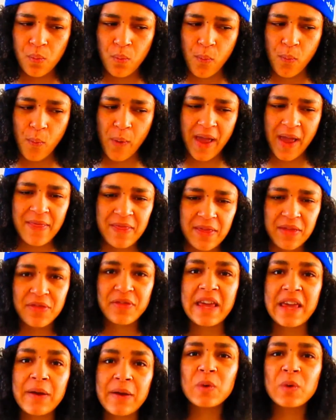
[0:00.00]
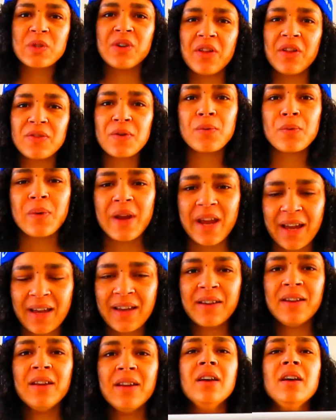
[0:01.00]
when the thing was on the
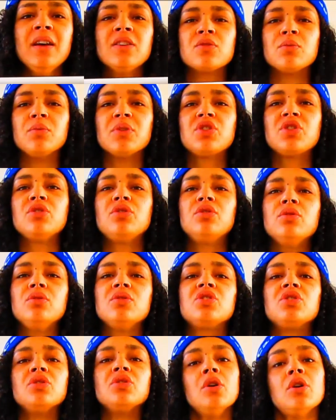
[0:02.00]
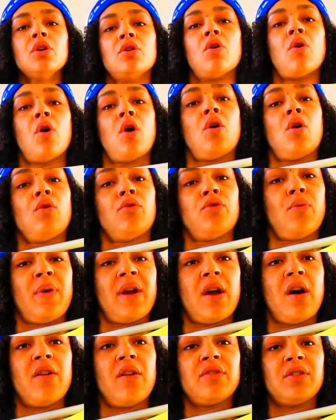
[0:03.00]
rack. So what you do is you go all the
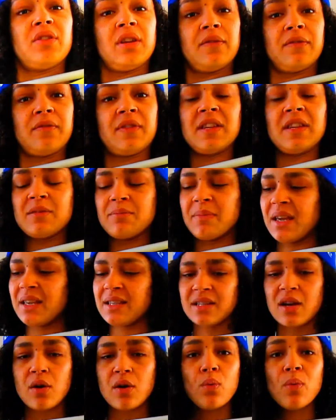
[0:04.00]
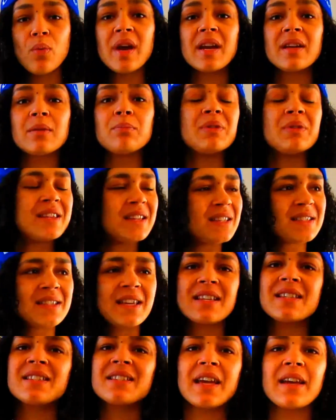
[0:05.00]
way underneath. This may sound weird, but this is
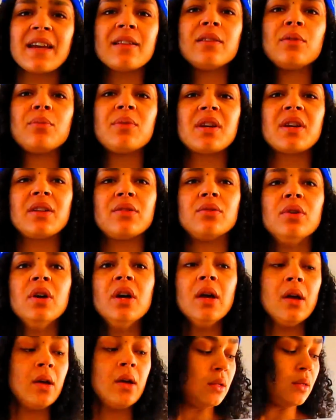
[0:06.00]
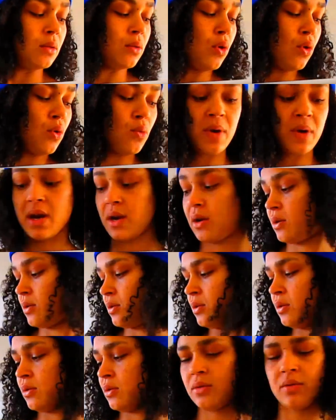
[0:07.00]
exactly what I do. Look where
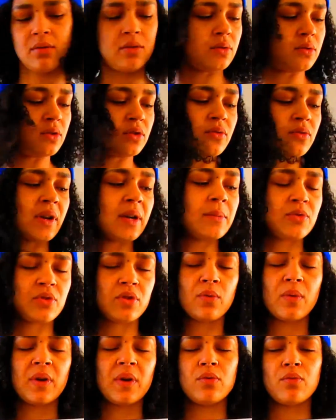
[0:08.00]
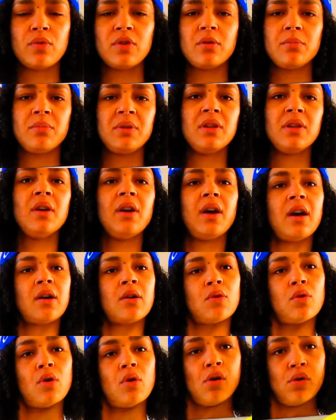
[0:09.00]
the stripes are, where you want to be. I
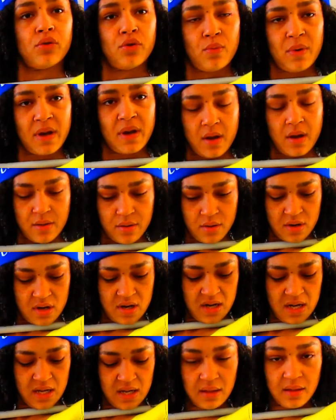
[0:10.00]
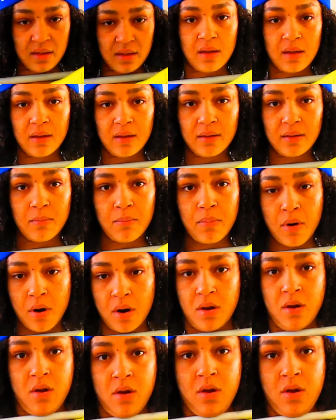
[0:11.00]
go all the way underneath the bar.